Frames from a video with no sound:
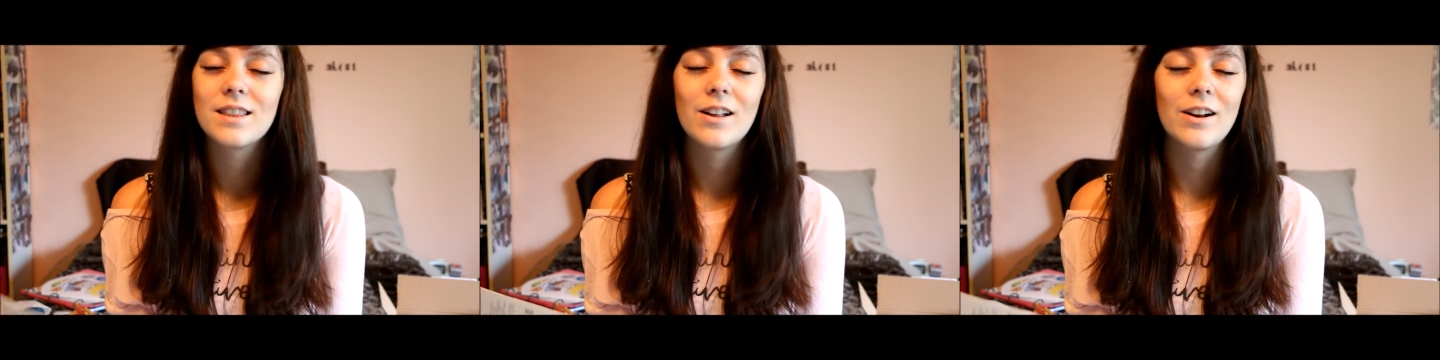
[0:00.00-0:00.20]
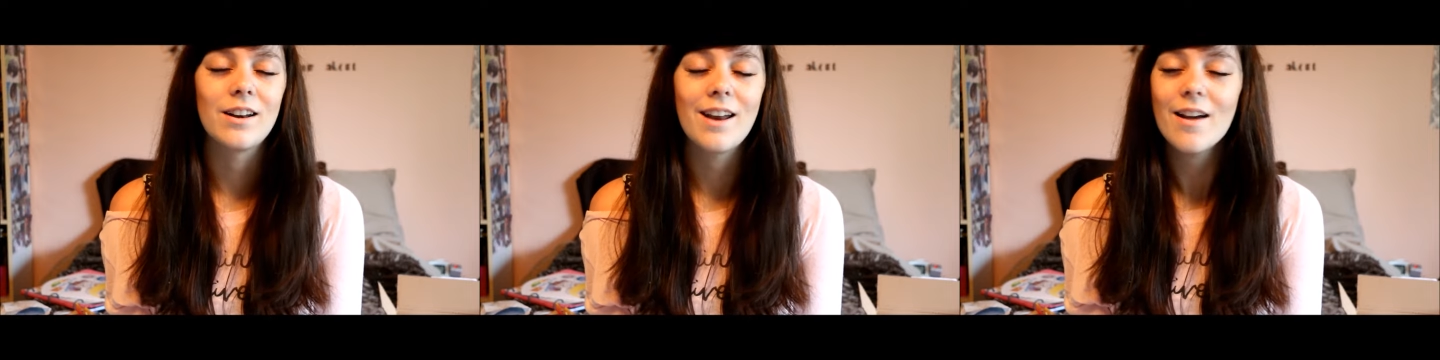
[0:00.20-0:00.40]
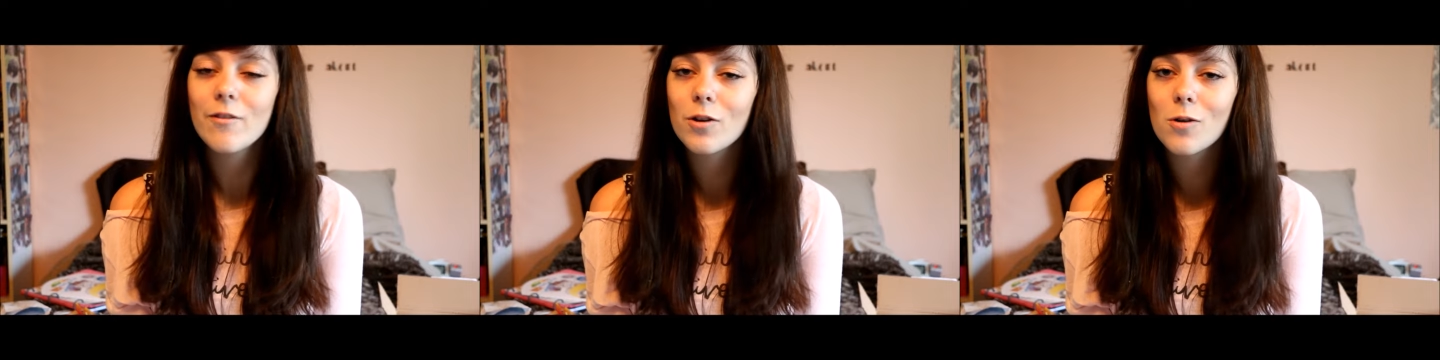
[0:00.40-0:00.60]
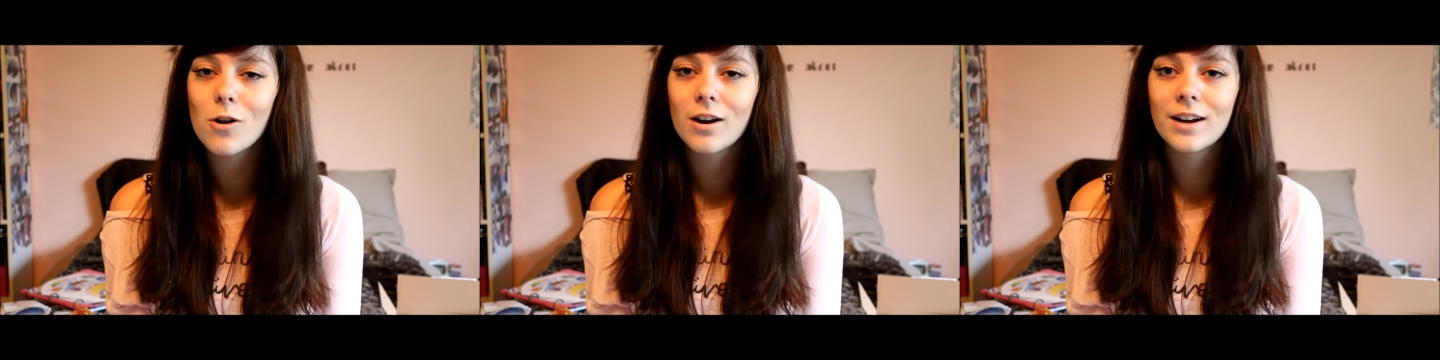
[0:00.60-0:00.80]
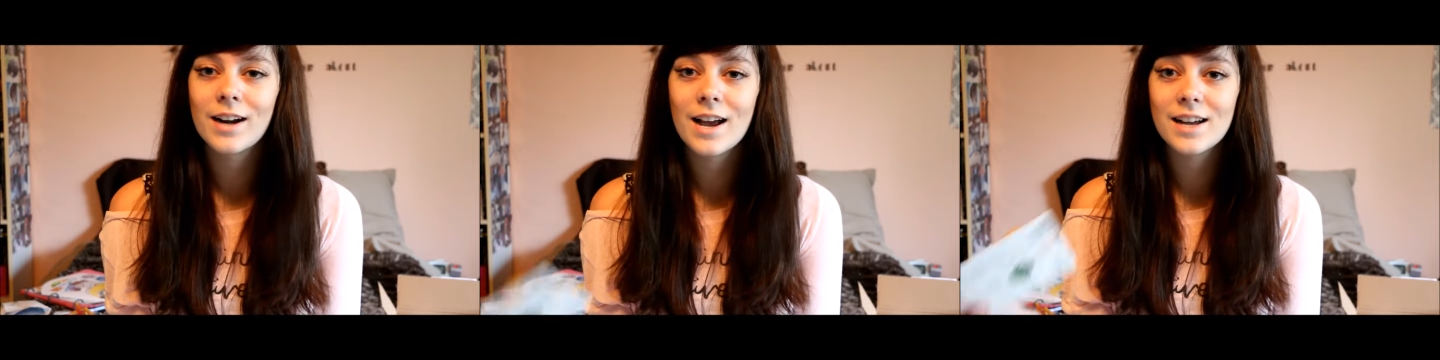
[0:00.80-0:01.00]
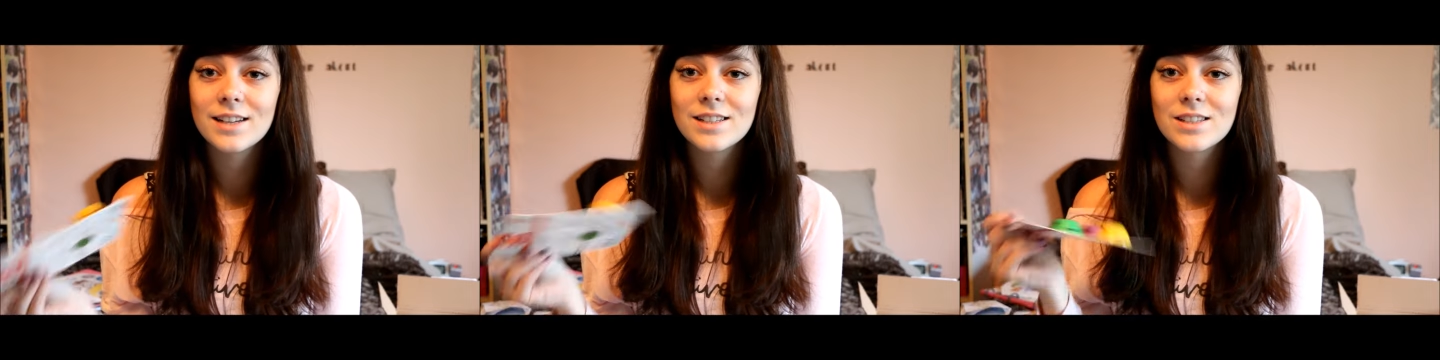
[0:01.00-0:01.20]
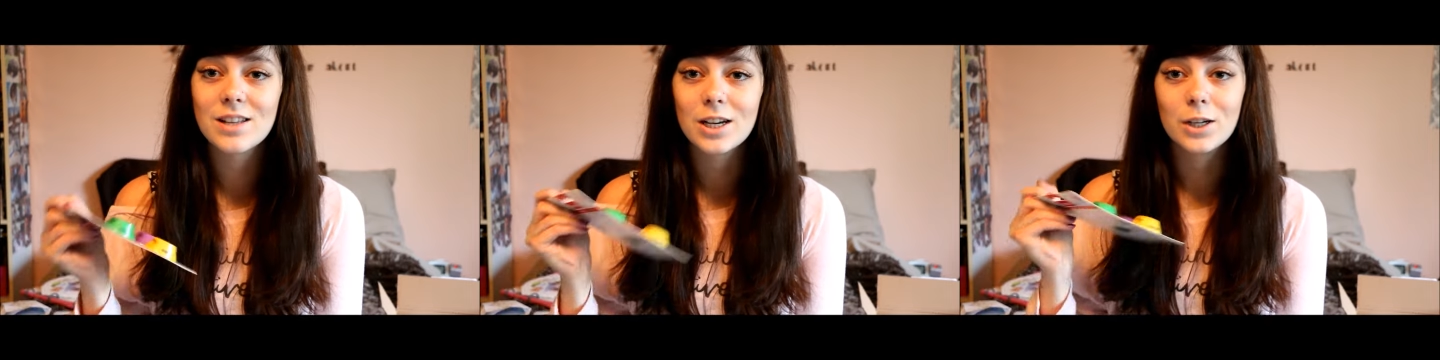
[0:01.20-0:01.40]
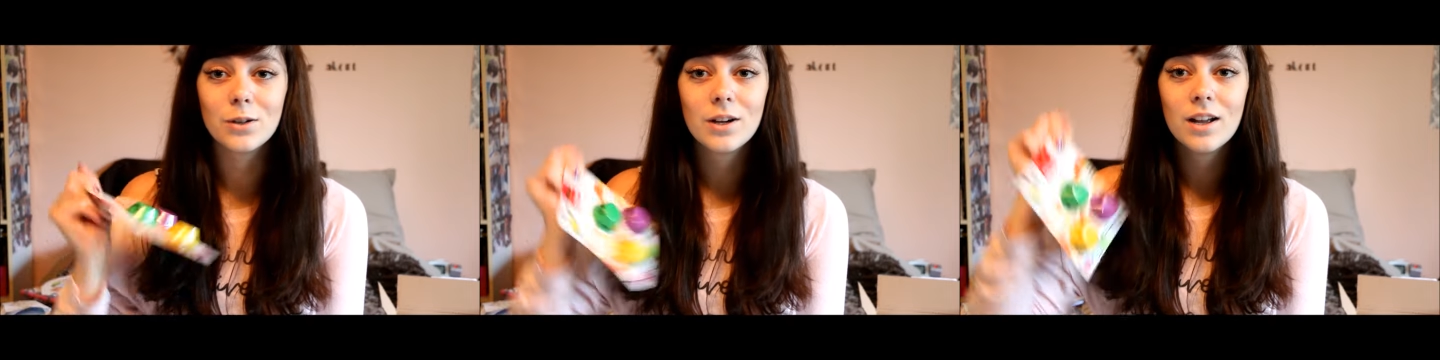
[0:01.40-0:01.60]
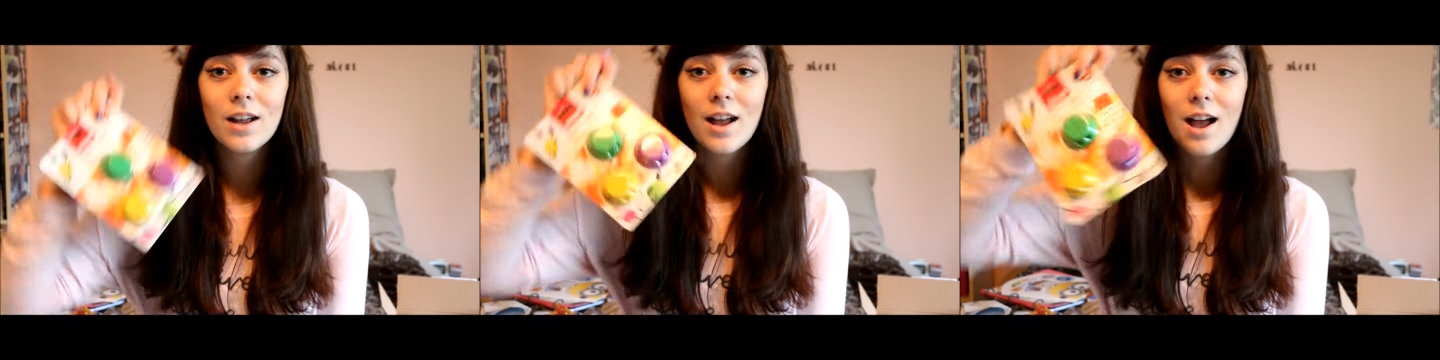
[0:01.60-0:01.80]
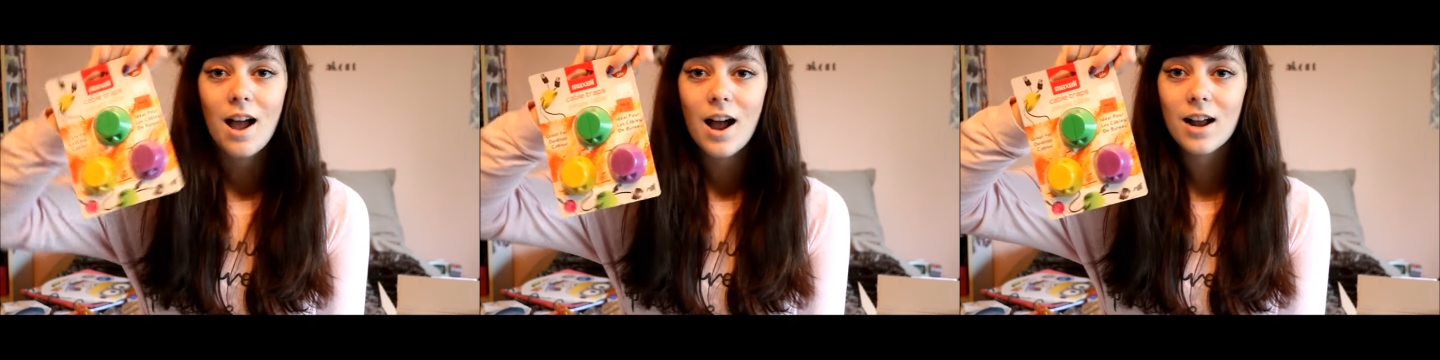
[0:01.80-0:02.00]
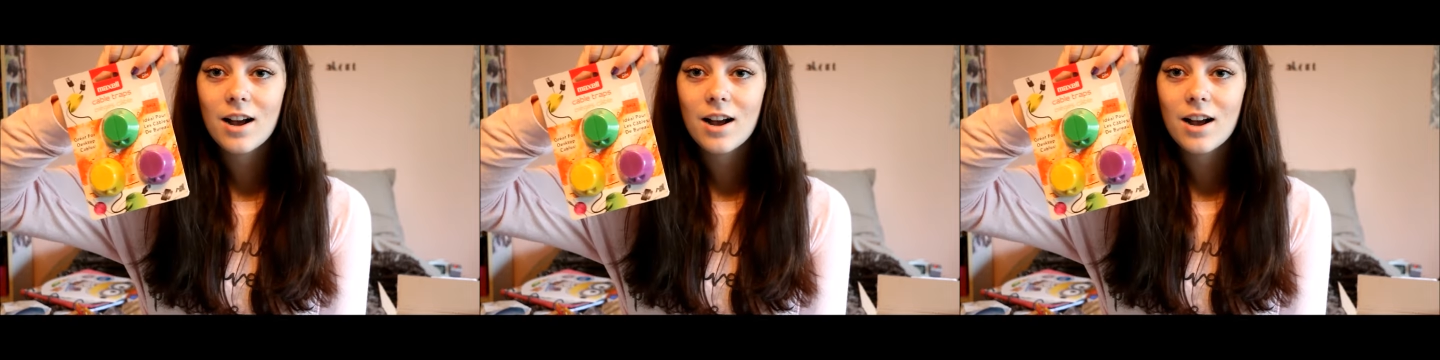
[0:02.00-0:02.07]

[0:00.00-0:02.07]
They're never organized, so I